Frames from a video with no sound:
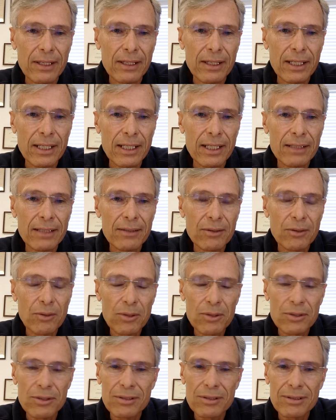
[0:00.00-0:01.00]
And of
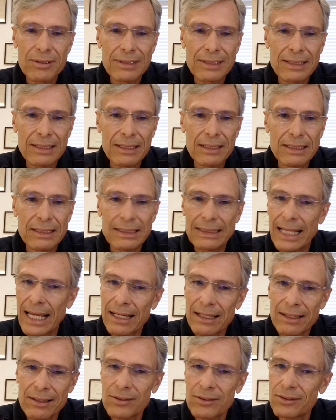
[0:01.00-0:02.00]
course,
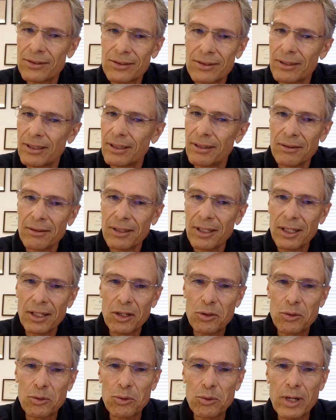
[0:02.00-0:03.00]
that is a
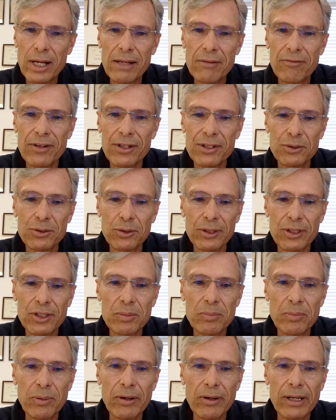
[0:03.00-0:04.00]
great visual
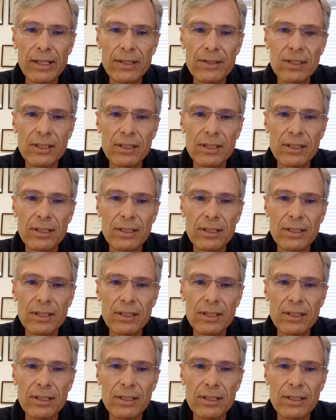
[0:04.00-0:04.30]
experience.